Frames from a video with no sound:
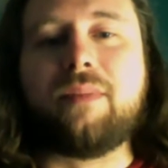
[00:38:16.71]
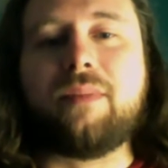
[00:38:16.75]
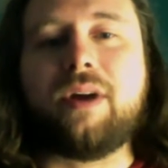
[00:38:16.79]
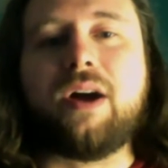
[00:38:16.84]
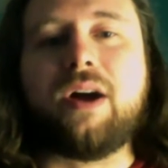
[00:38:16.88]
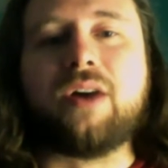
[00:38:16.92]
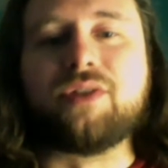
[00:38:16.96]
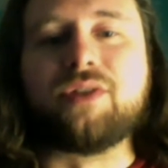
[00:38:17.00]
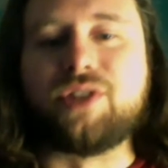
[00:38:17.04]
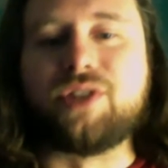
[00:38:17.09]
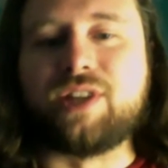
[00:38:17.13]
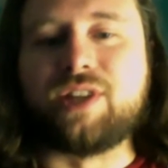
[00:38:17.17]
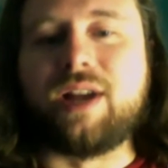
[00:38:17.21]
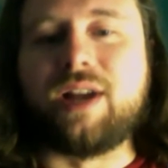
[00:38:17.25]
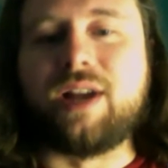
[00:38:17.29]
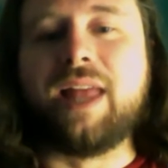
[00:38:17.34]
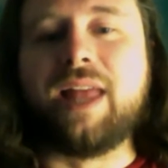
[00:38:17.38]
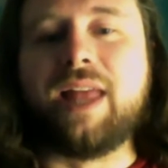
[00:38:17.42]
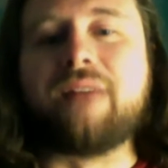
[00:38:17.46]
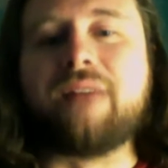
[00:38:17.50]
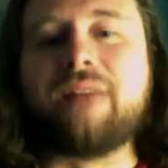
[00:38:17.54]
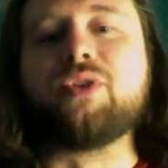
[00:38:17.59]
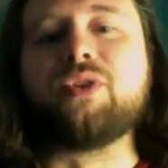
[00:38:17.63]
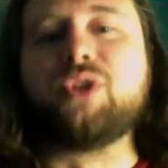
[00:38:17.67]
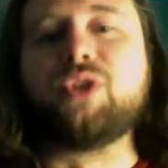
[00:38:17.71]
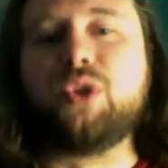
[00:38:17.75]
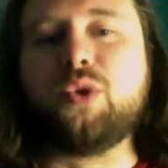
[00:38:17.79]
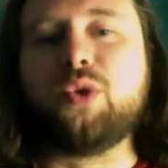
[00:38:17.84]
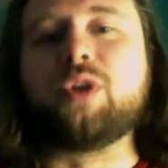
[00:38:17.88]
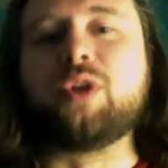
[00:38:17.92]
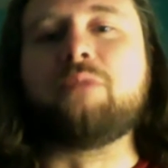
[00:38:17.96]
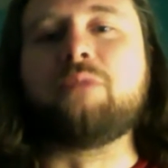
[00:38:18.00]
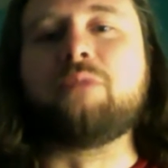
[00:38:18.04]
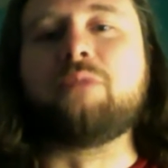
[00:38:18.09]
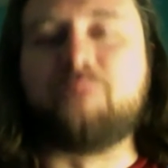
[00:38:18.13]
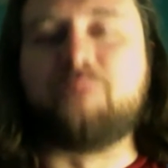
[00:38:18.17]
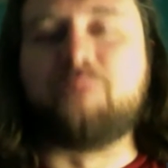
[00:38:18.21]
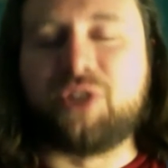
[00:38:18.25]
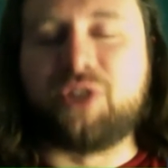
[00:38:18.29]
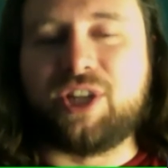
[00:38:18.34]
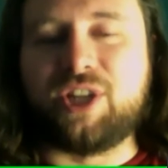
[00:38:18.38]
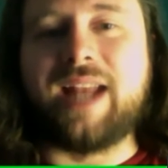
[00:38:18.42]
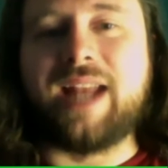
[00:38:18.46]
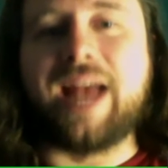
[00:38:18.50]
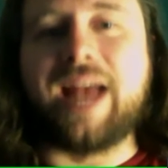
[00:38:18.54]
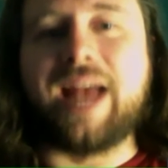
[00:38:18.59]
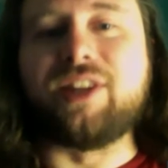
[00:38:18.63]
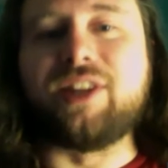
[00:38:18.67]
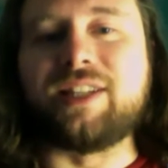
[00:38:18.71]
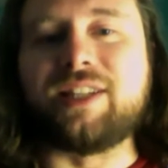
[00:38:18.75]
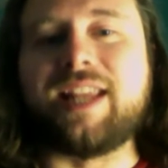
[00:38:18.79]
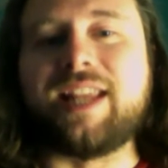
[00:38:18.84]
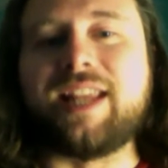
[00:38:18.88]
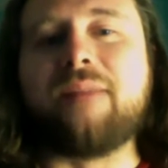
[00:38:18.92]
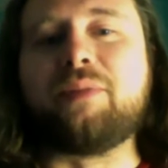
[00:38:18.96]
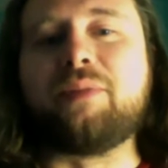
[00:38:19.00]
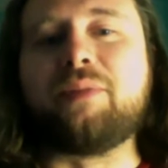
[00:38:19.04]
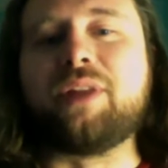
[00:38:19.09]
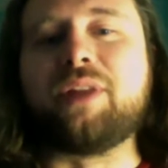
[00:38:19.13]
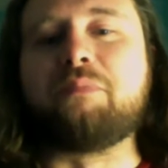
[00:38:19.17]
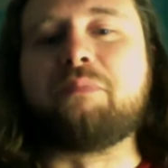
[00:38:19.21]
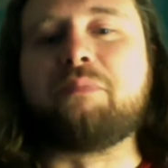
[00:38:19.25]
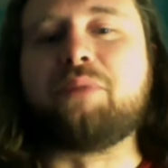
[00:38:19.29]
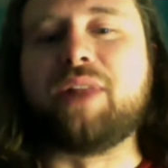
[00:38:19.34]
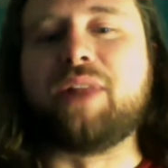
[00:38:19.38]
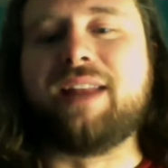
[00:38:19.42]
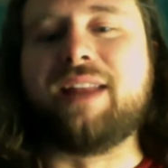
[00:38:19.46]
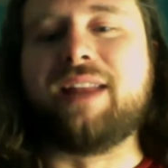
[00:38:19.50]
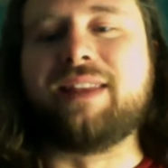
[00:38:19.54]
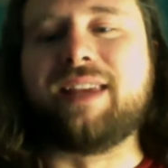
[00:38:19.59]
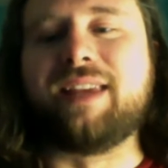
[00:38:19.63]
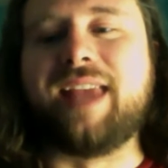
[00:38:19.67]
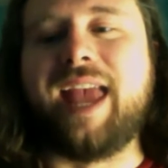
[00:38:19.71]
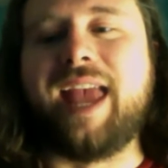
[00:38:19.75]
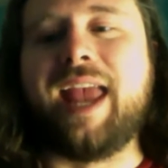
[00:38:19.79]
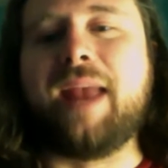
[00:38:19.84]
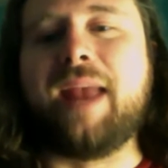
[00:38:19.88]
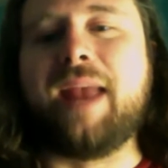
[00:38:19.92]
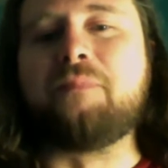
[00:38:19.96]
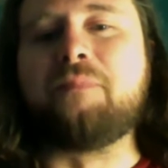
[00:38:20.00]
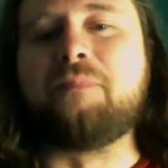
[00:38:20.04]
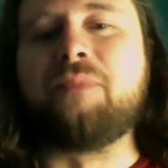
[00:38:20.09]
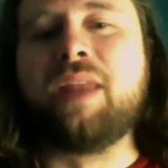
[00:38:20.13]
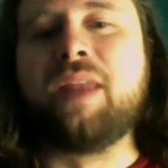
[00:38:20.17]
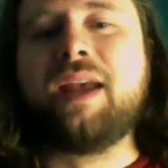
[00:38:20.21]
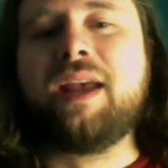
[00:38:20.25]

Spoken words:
On some level, you could sit at the table and play the game.